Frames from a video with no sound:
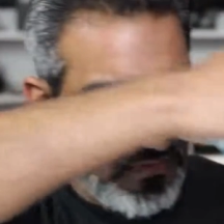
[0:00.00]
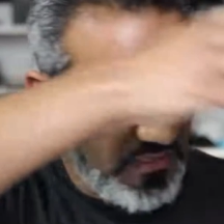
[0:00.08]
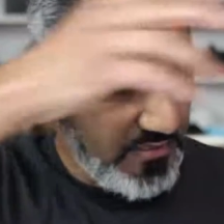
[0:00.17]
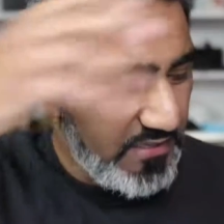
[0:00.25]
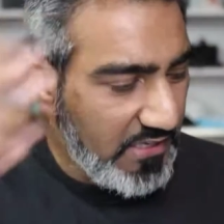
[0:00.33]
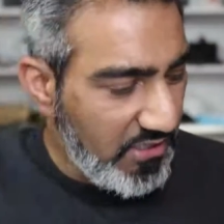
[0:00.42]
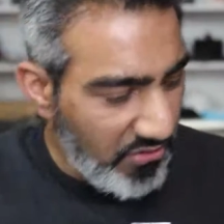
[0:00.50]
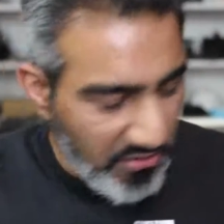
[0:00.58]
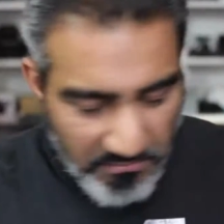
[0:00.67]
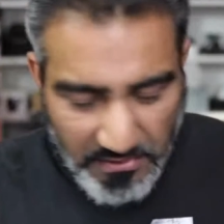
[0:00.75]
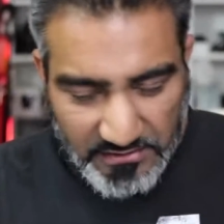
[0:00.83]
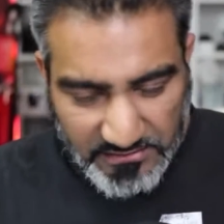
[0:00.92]
like
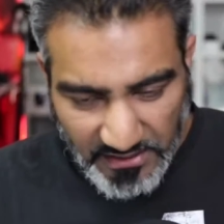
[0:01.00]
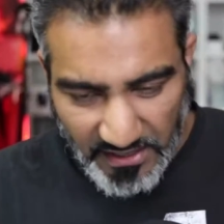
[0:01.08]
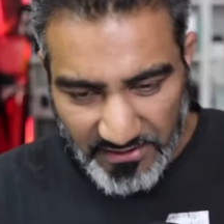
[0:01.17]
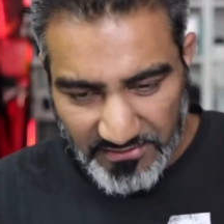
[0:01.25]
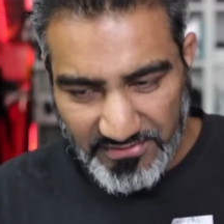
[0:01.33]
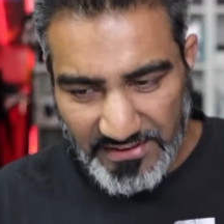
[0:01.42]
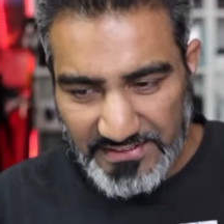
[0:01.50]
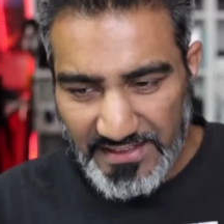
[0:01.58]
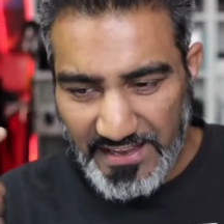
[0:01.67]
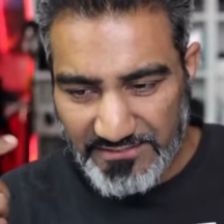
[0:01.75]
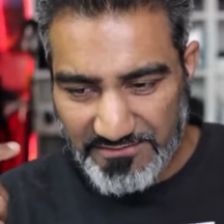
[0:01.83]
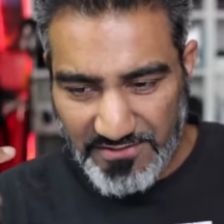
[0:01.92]
hearing myself in
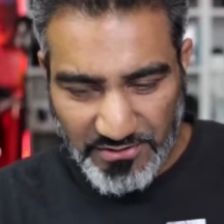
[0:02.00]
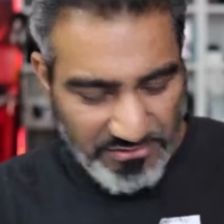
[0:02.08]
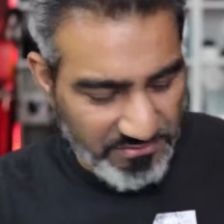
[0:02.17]
headphones,